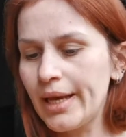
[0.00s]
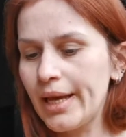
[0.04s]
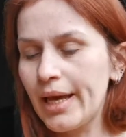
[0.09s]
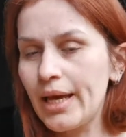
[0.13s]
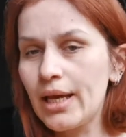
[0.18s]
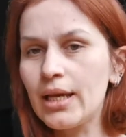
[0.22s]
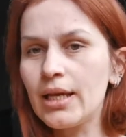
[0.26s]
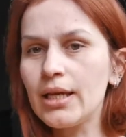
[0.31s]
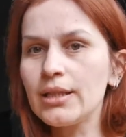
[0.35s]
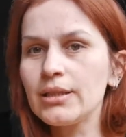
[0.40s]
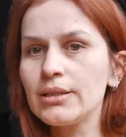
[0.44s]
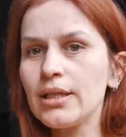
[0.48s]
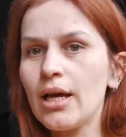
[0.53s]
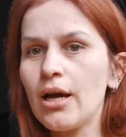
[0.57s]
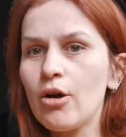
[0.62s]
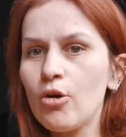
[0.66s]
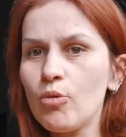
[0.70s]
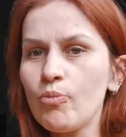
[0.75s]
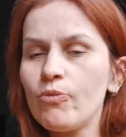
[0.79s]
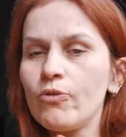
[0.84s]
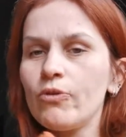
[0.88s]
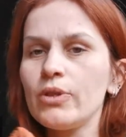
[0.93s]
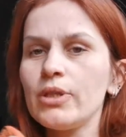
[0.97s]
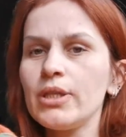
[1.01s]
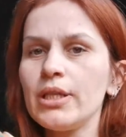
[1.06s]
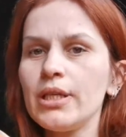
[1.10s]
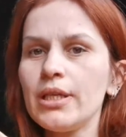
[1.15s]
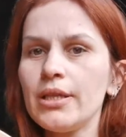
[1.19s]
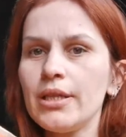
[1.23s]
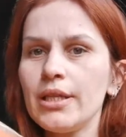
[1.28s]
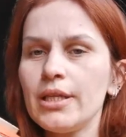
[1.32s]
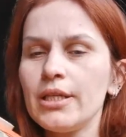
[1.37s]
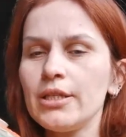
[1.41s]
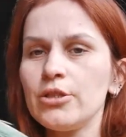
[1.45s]
And
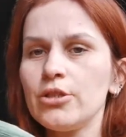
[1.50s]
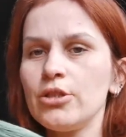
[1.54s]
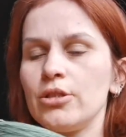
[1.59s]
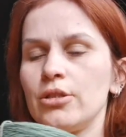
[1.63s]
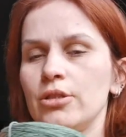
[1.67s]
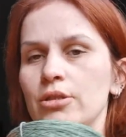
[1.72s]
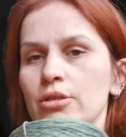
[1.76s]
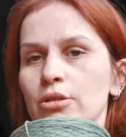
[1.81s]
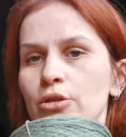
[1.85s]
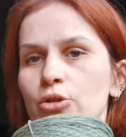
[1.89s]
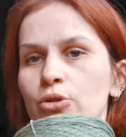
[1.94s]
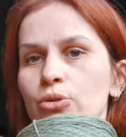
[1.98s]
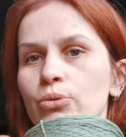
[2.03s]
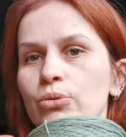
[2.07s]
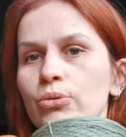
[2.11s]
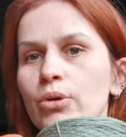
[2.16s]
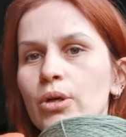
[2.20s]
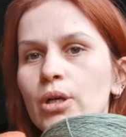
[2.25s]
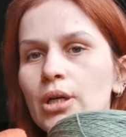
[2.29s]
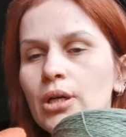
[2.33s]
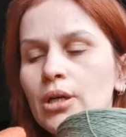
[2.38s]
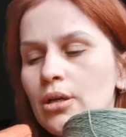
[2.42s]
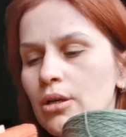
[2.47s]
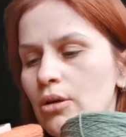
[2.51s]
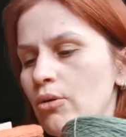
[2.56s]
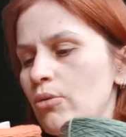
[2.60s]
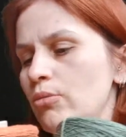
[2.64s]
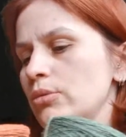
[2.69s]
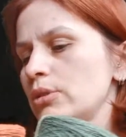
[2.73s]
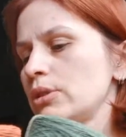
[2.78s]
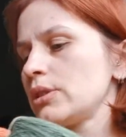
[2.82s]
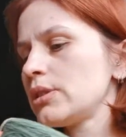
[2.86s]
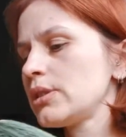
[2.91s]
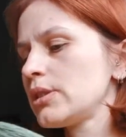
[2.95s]
hopefully these two
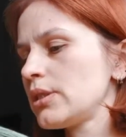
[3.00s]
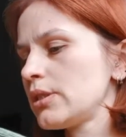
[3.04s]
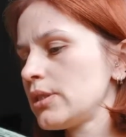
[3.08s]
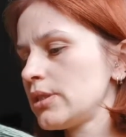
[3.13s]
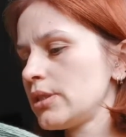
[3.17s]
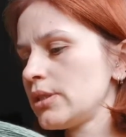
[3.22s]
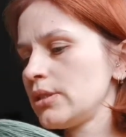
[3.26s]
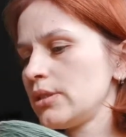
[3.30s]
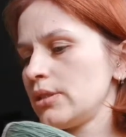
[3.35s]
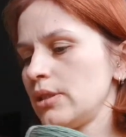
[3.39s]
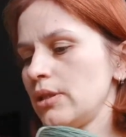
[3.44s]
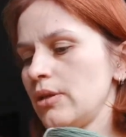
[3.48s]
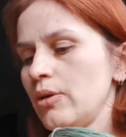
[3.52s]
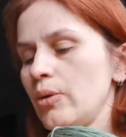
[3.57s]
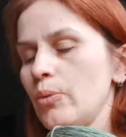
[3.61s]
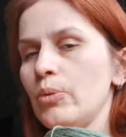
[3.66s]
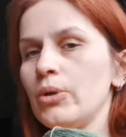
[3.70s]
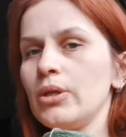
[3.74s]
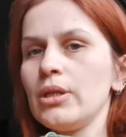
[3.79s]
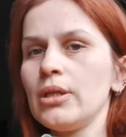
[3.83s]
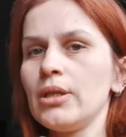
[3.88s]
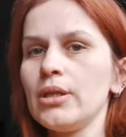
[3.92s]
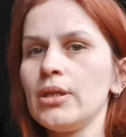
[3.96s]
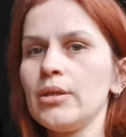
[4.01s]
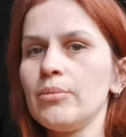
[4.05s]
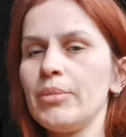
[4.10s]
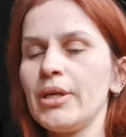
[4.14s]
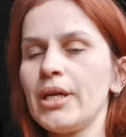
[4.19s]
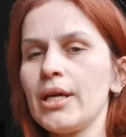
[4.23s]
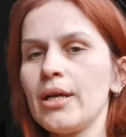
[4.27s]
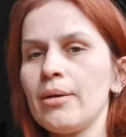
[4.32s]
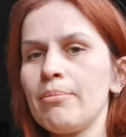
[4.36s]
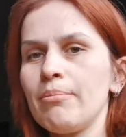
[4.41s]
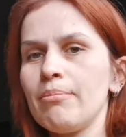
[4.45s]
cones will
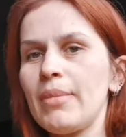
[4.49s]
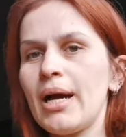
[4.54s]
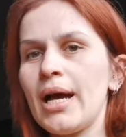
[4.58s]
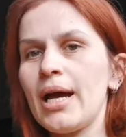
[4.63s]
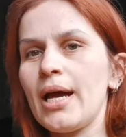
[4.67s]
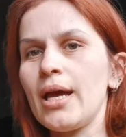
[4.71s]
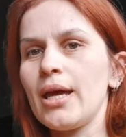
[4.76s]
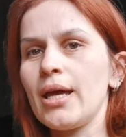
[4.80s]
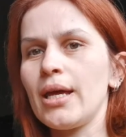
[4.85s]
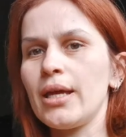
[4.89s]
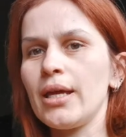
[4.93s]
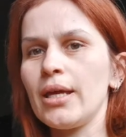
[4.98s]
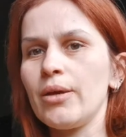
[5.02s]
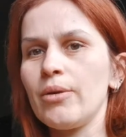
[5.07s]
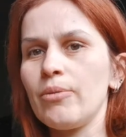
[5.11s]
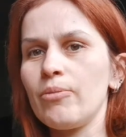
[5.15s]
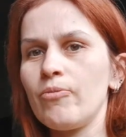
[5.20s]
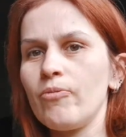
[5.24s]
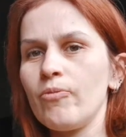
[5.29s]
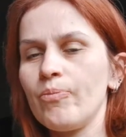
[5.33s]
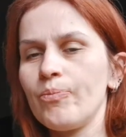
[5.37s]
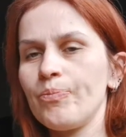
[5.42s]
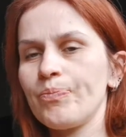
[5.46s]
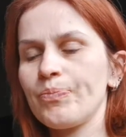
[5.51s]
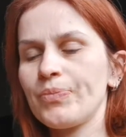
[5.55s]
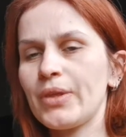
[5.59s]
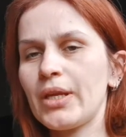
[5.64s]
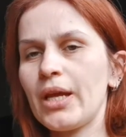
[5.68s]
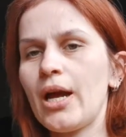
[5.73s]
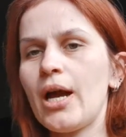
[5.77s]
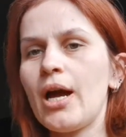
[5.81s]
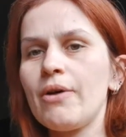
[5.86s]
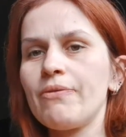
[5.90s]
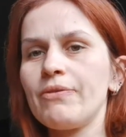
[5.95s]
become my
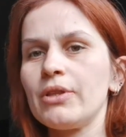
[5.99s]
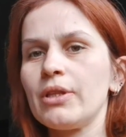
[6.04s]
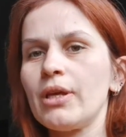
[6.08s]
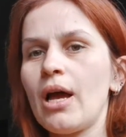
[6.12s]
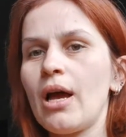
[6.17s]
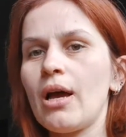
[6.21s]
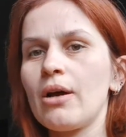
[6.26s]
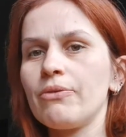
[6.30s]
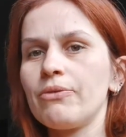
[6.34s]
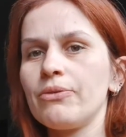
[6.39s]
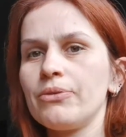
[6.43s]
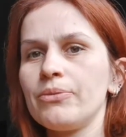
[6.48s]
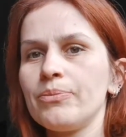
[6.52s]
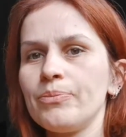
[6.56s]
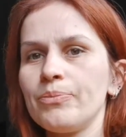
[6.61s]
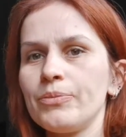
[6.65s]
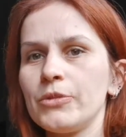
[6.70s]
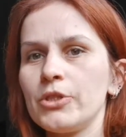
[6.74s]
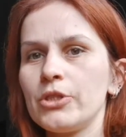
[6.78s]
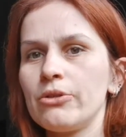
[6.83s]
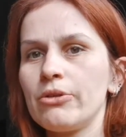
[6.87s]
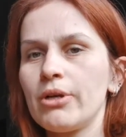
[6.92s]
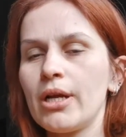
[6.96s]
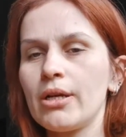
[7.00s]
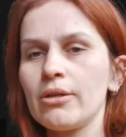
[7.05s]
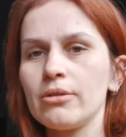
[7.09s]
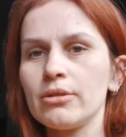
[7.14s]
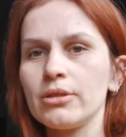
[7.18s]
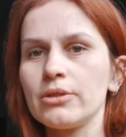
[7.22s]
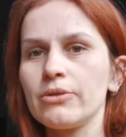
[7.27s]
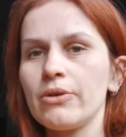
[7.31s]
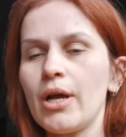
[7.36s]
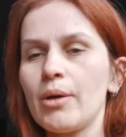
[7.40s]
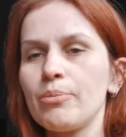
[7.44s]
half and half
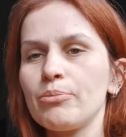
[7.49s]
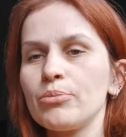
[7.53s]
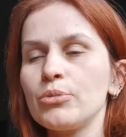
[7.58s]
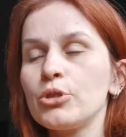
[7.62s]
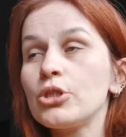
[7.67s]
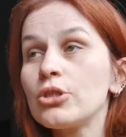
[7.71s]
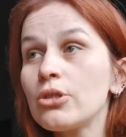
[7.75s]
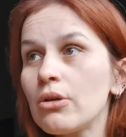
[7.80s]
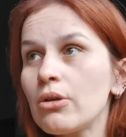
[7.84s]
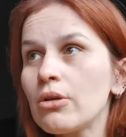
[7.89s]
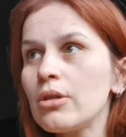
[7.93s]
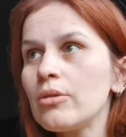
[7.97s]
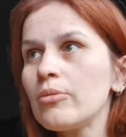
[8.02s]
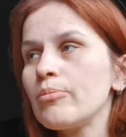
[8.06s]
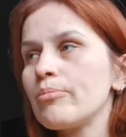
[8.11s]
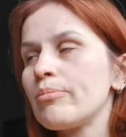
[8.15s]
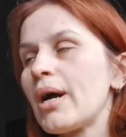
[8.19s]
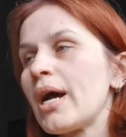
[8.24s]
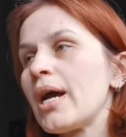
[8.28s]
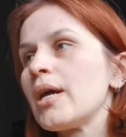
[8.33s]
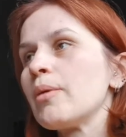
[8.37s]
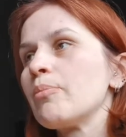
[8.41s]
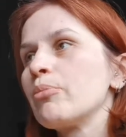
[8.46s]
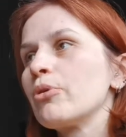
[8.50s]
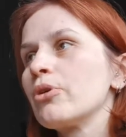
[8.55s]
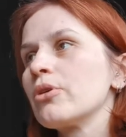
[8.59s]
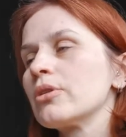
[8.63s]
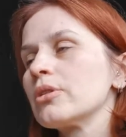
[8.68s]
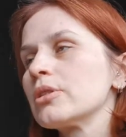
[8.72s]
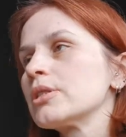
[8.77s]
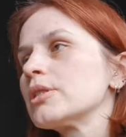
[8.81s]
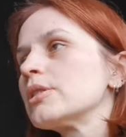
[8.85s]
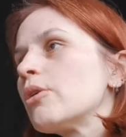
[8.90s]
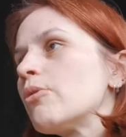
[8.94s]
triangles wrap shawl by
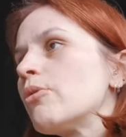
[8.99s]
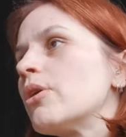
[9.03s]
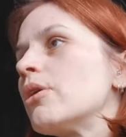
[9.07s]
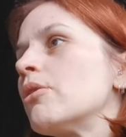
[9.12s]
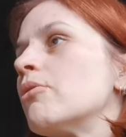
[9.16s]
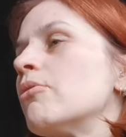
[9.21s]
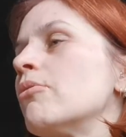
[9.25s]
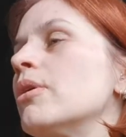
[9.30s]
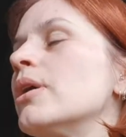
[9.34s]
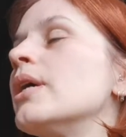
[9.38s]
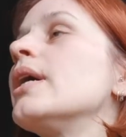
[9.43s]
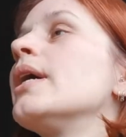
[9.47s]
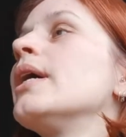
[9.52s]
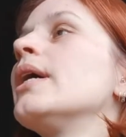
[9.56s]
Pearl Soho.